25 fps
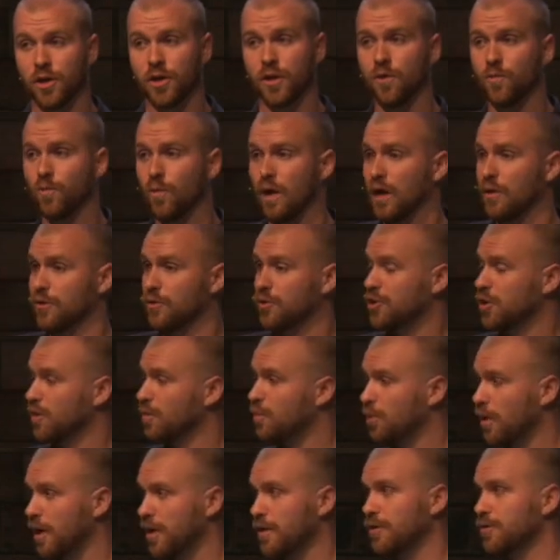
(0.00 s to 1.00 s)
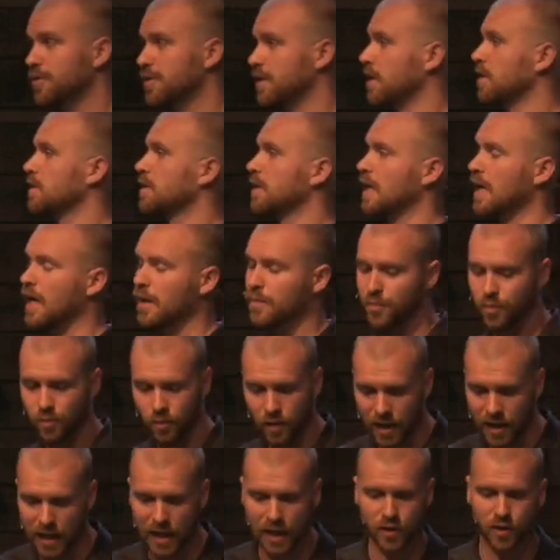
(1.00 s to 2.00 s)
and well. You should pray those things to God.
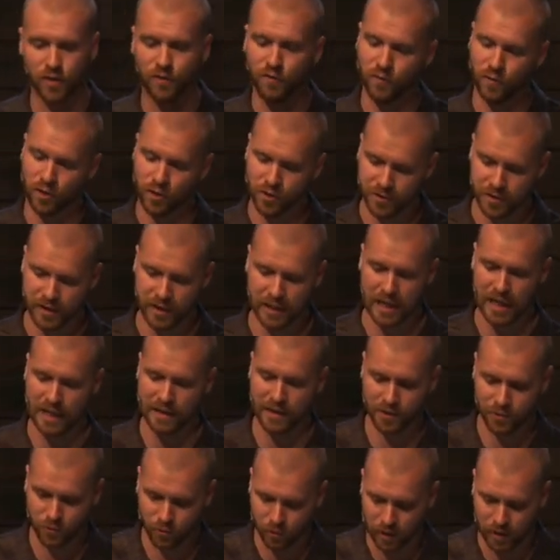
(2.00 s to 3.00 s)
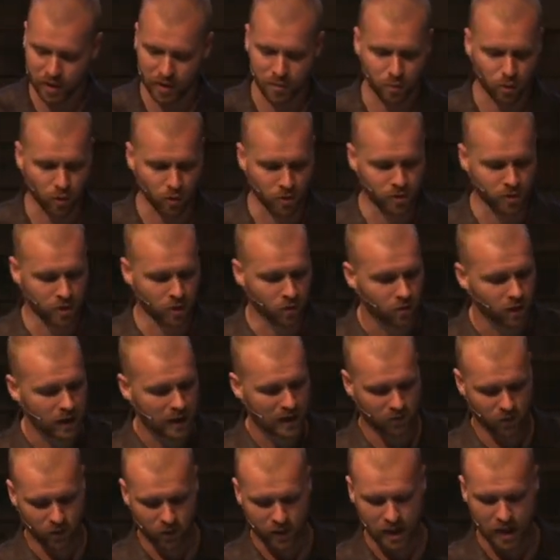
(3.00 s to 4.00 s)
Pray how you feel to God. That's really important. Don't
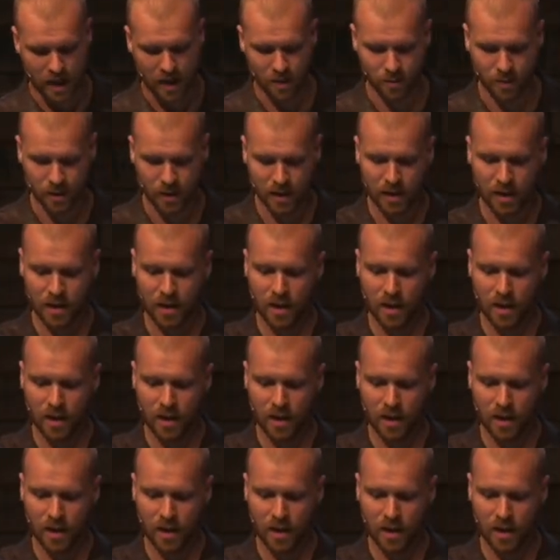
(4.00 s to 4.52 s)
cover it up.